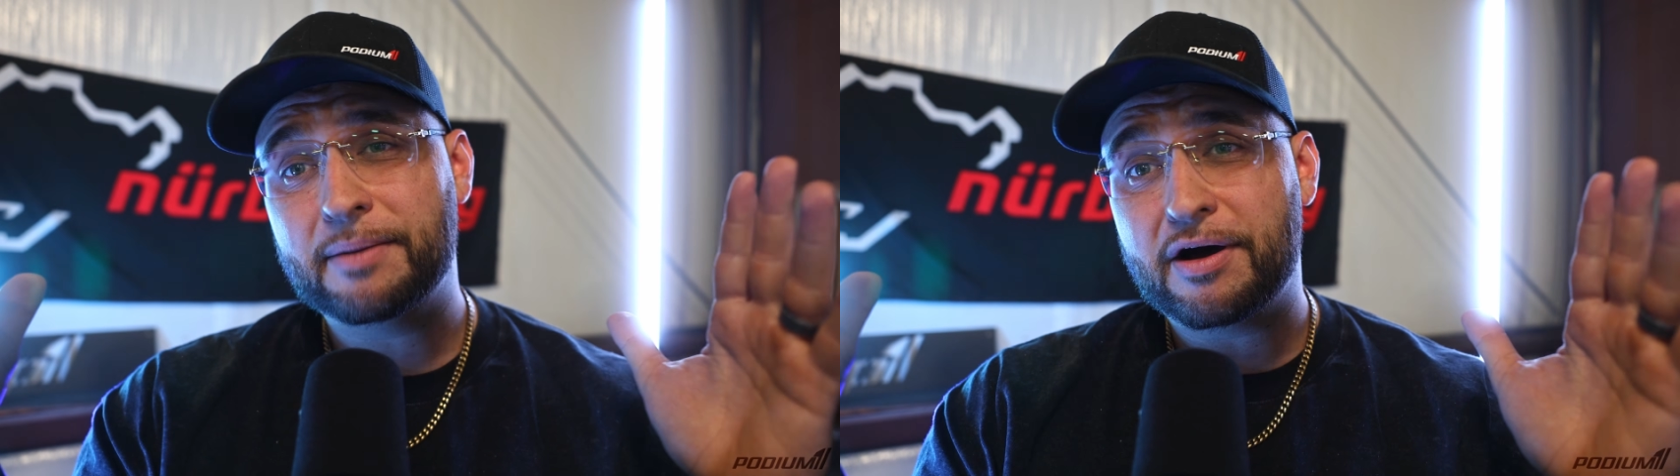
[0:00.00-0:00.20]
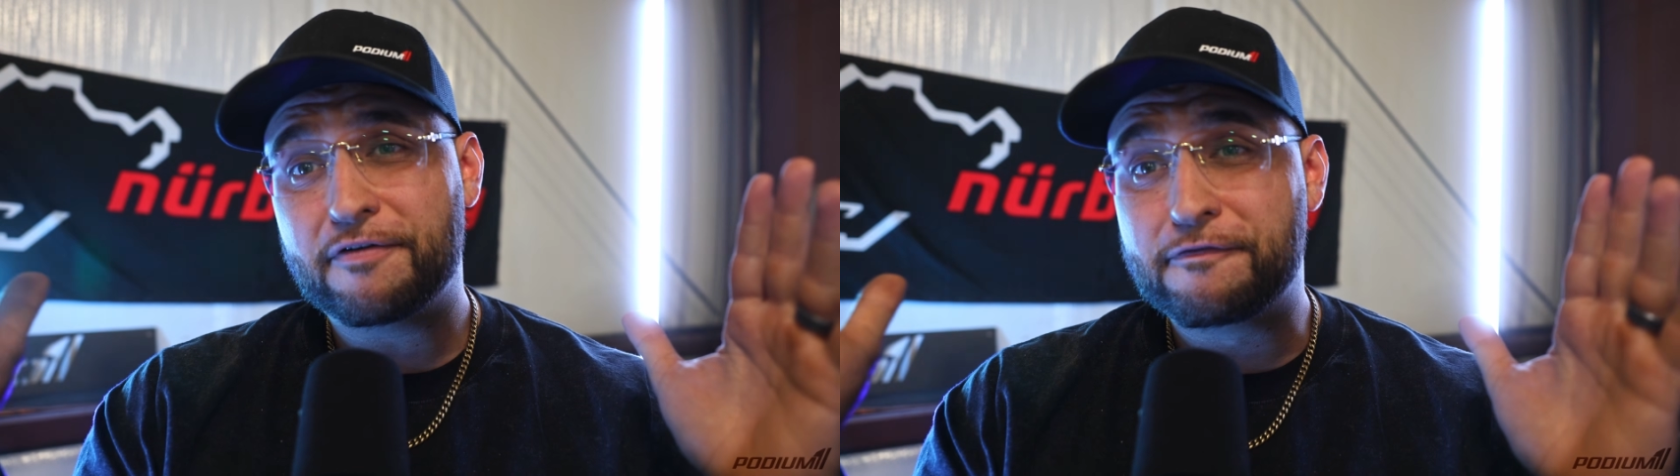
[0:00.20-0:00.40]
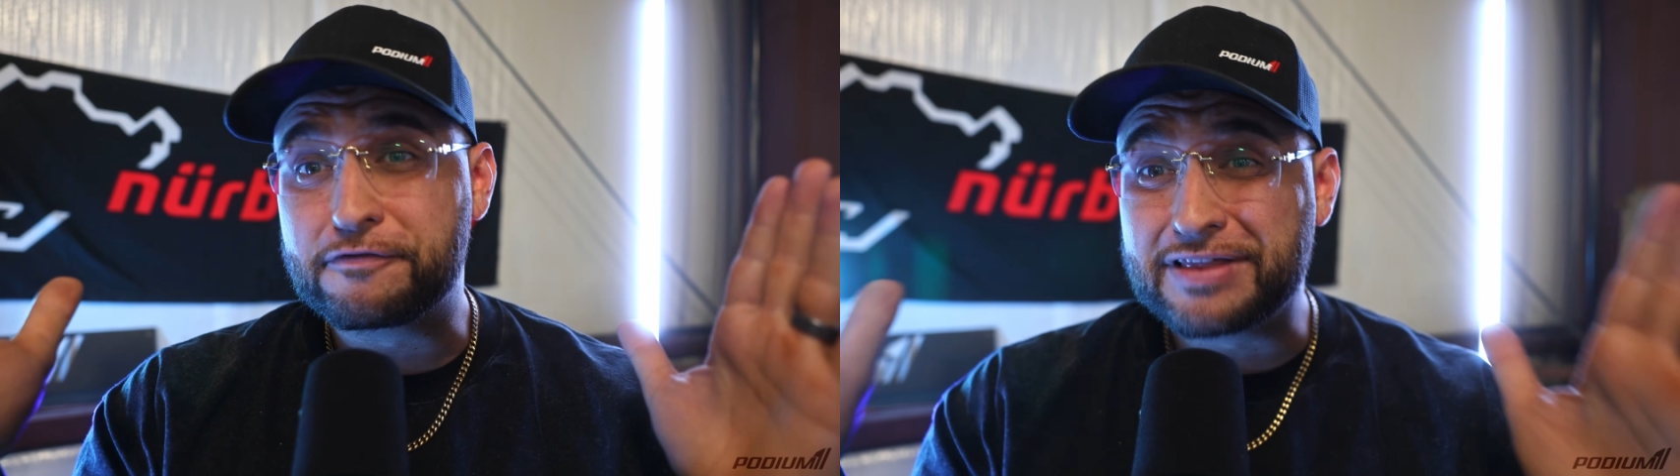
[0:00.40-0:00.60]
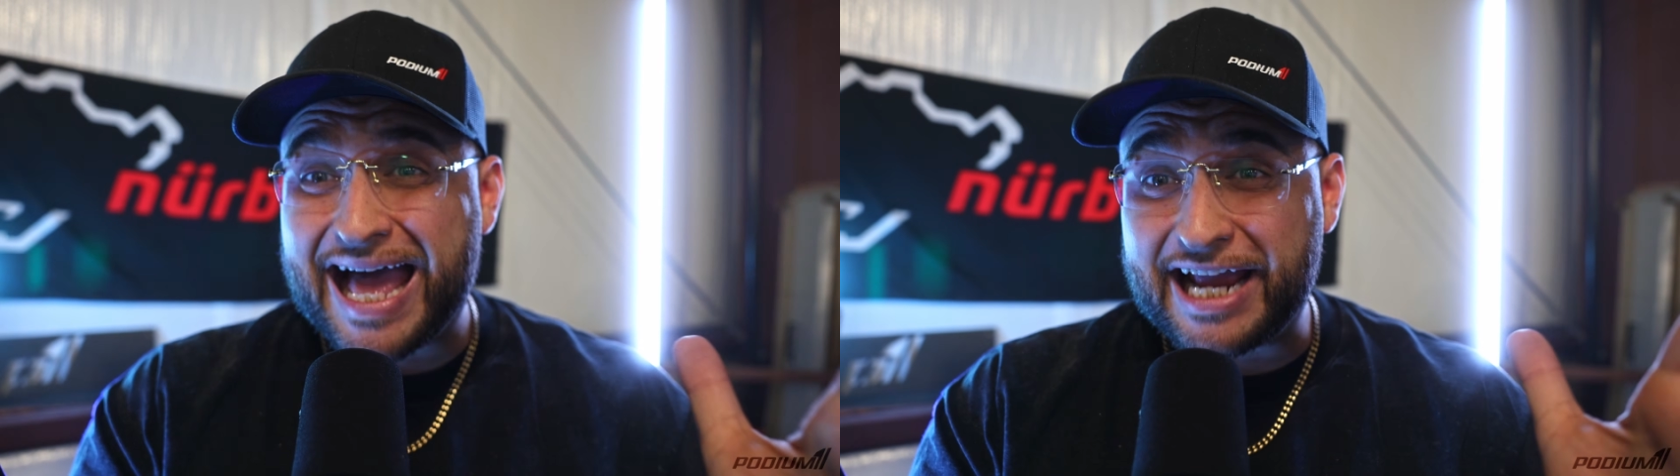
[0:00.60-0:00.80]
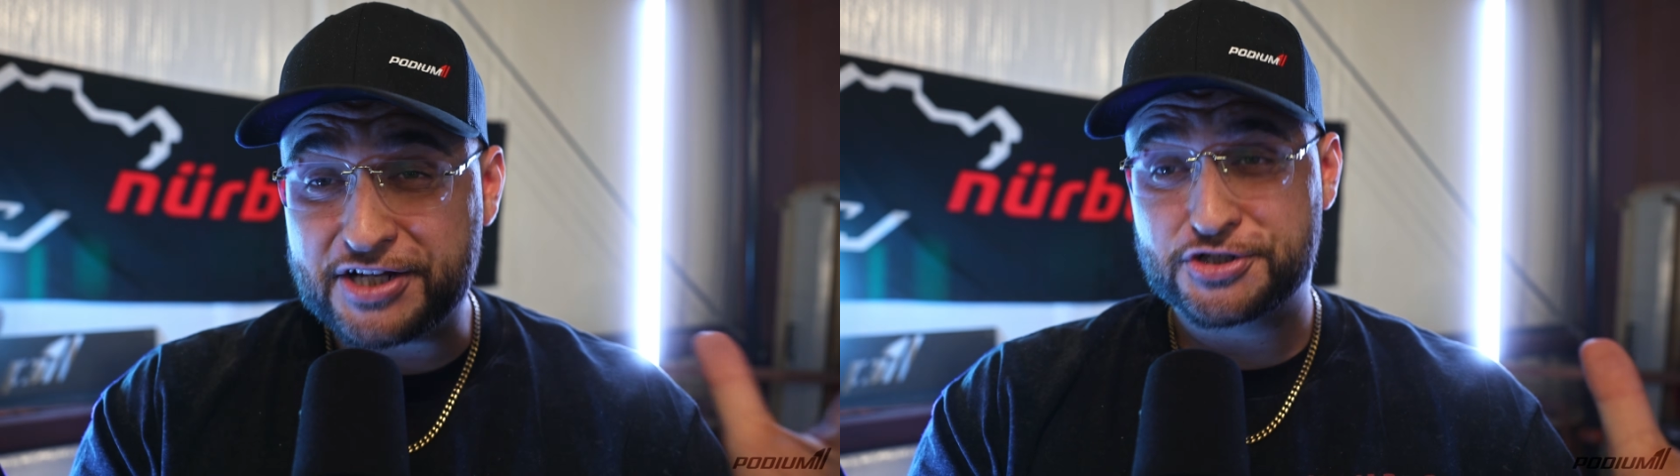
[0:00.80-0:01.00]
about
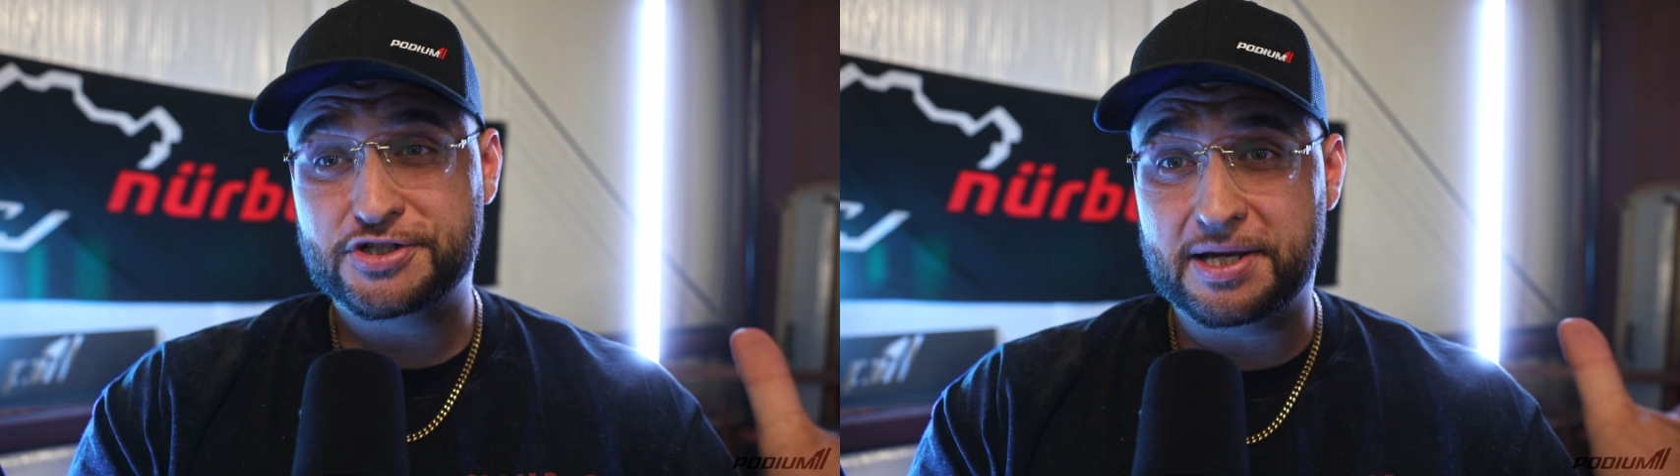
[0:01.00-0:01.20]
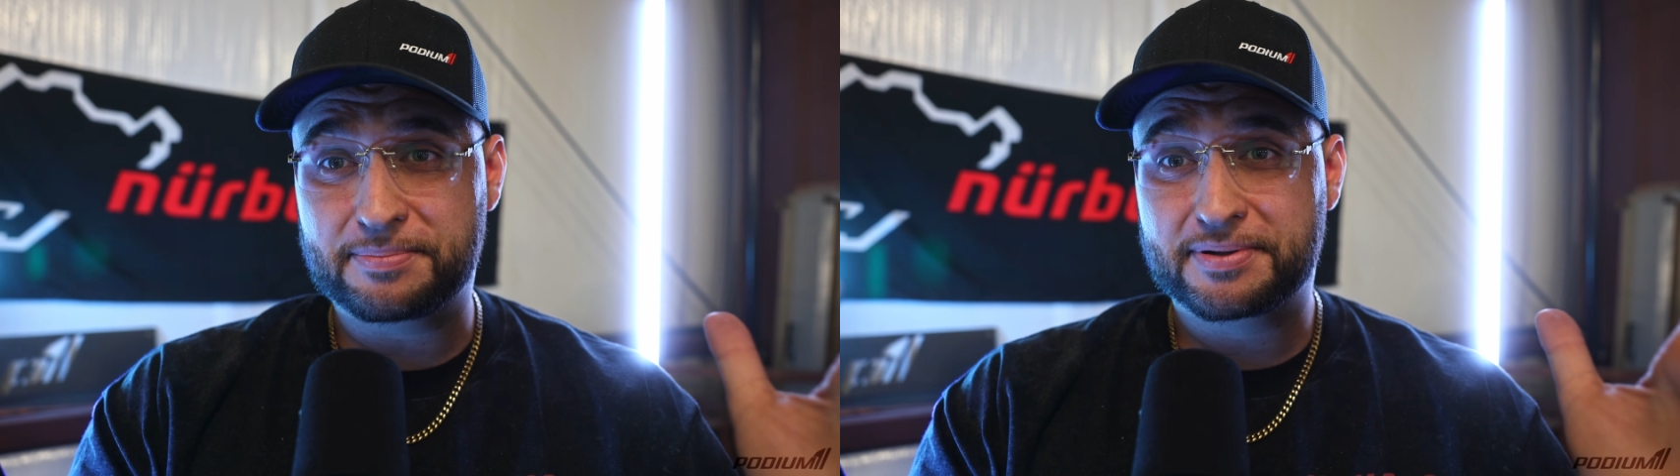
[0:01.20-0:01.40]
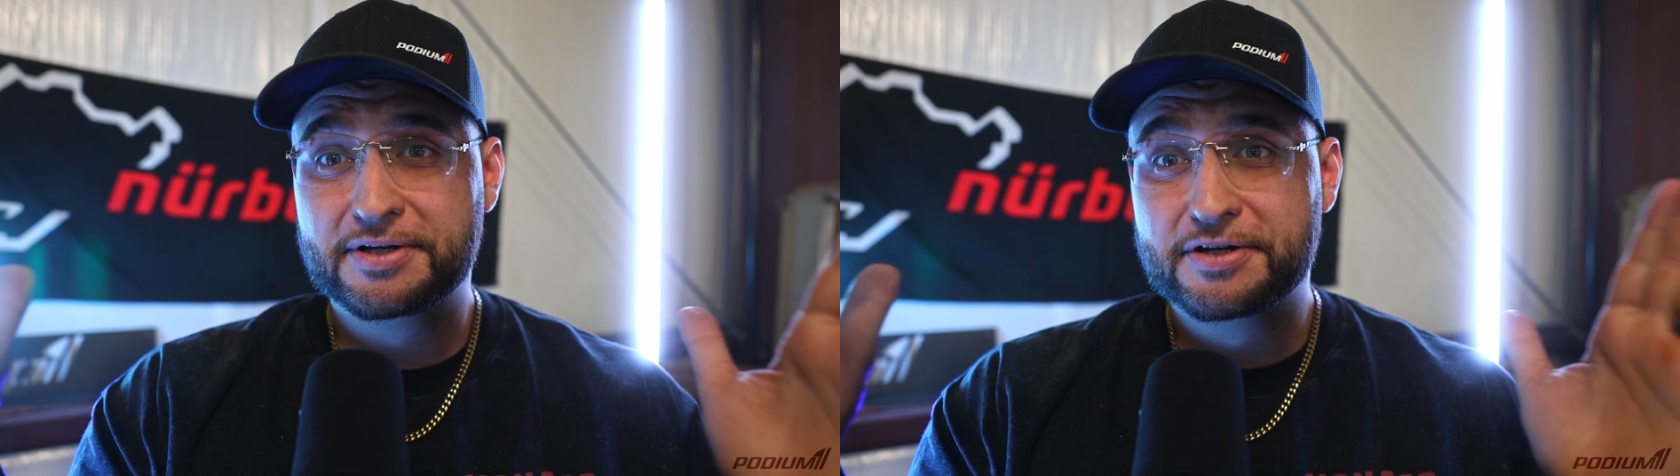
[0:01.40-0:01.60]
Flagship